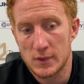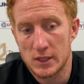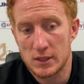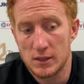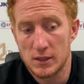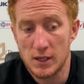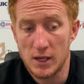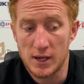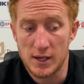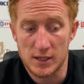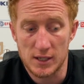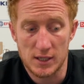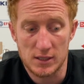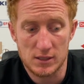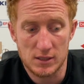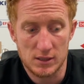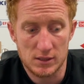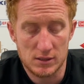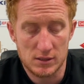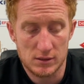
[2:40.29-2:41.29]
Yeah,
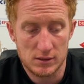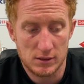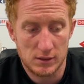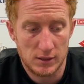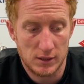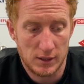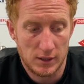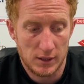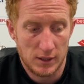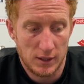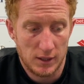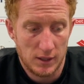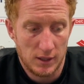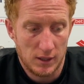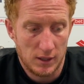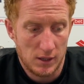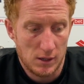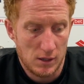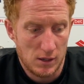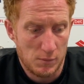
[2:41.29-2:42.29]
it's.
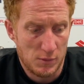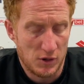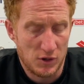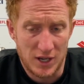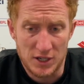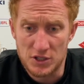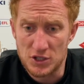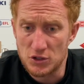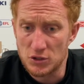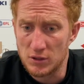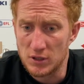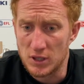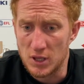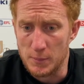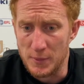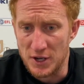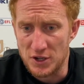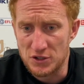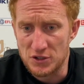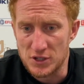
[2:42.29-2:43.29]
I'm not actually sure the
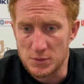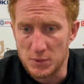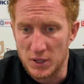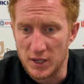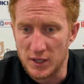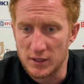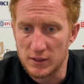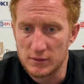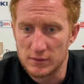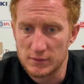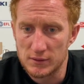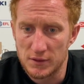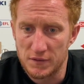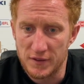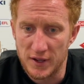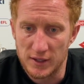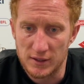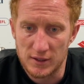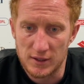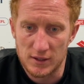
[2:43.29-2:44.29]
dimensions, but I think the
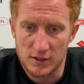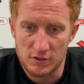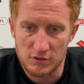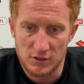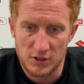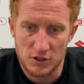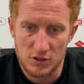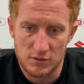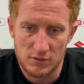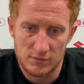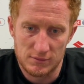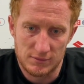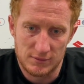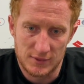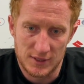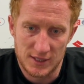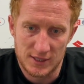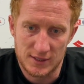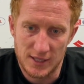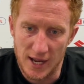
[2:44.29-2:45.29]
fact that
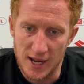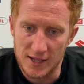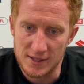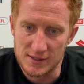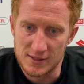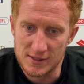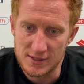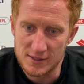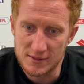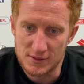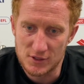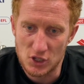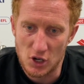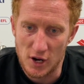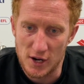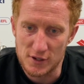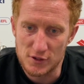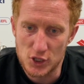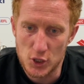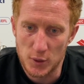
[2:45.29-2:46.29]
the stand's
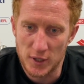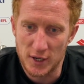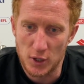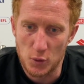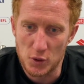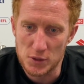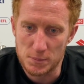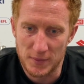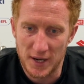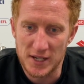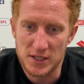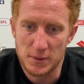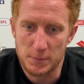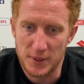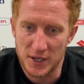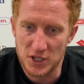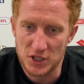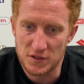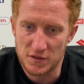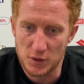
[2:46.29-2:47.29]
tight to it always makes a
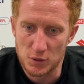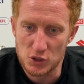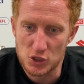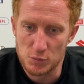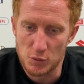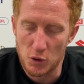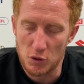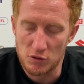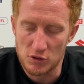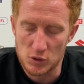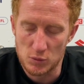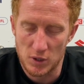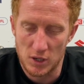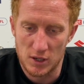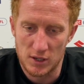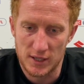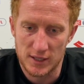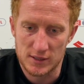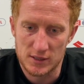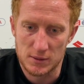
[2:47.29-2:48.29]
pitch feel smaller as
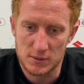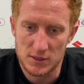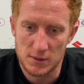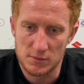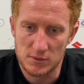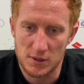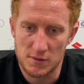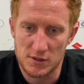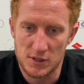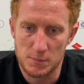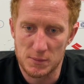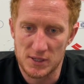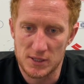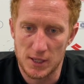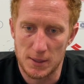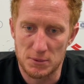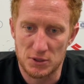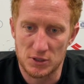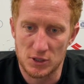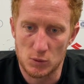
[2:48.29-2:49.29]
well. I think it's sometimes the
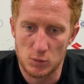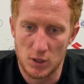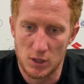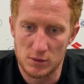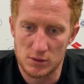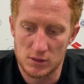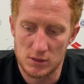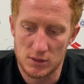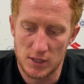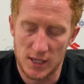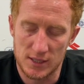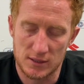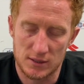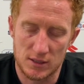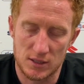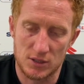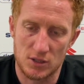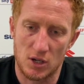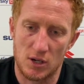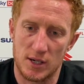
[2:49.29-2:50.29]
perception as well as
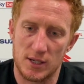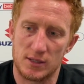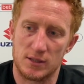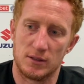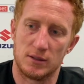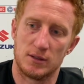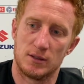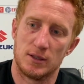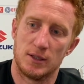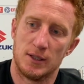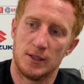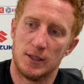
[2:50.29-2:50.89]
the size. And